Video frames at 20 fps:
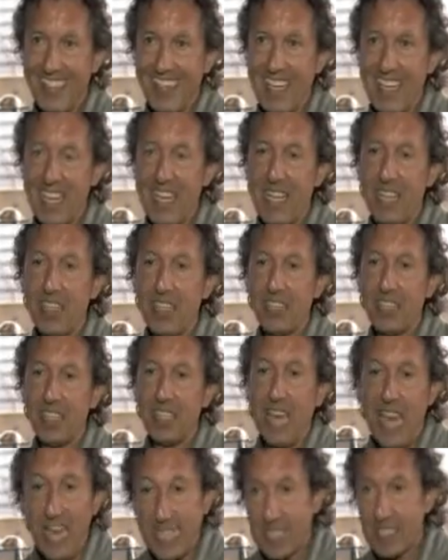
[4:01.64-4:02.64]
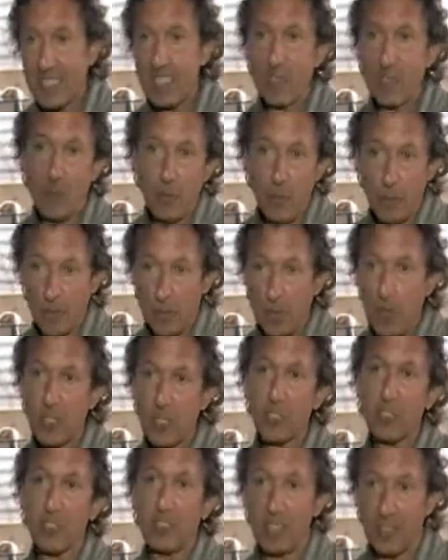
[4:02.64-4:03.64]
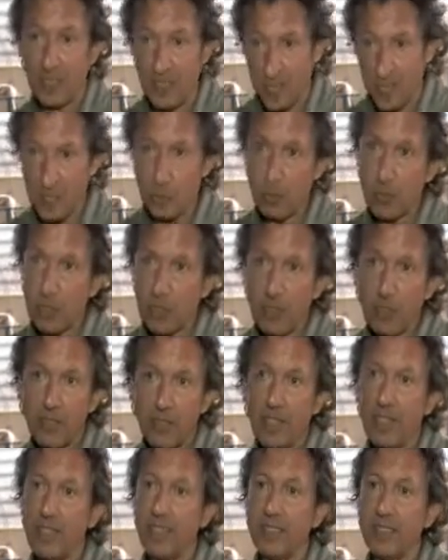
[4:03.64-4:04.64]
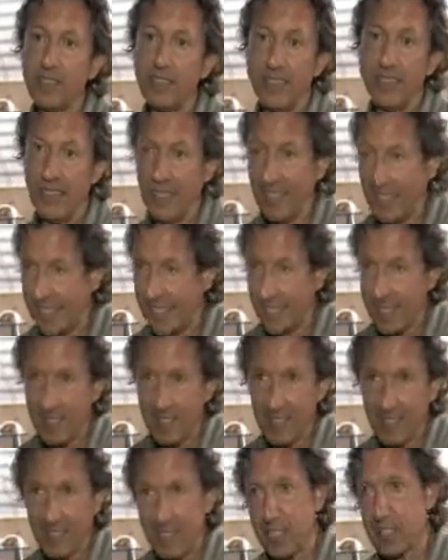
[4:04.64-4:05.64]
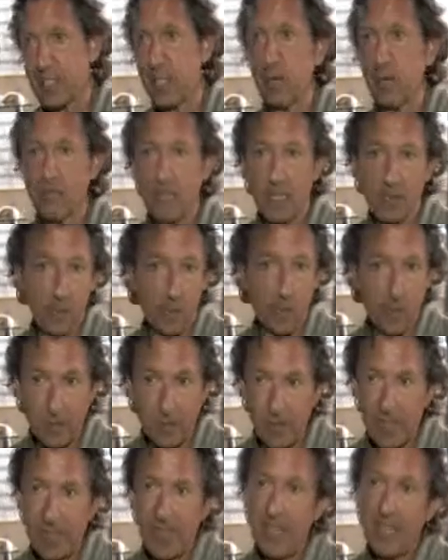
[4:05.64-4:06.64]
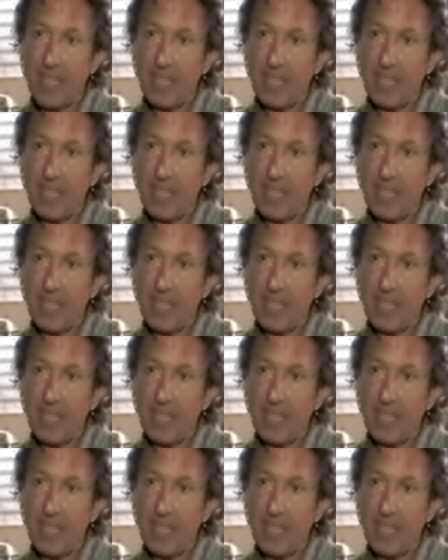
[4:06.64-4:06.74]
and asks him about questions, and there's a riddle, and he solved that riddle.